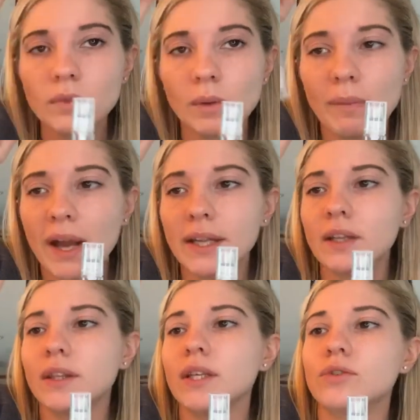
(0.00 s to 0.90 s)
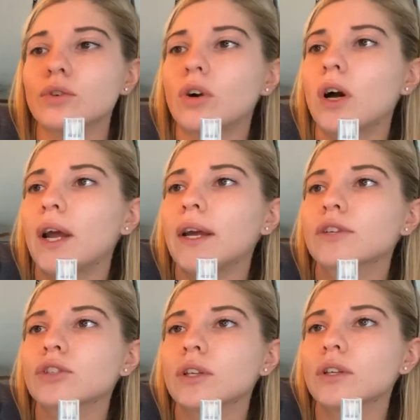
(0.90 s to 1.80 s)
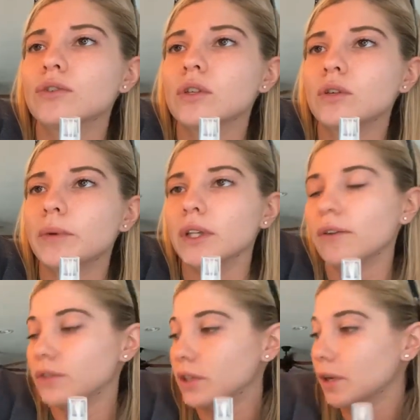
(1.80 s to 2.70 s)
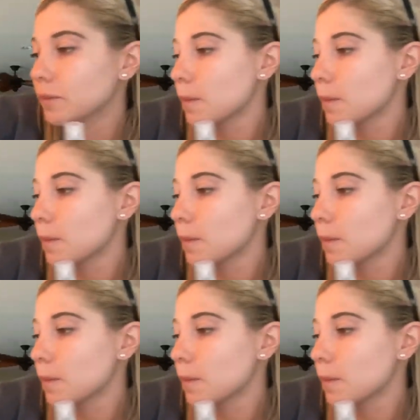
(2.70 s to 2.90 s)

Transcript: Mine and these are gone. There's a little bit left in there.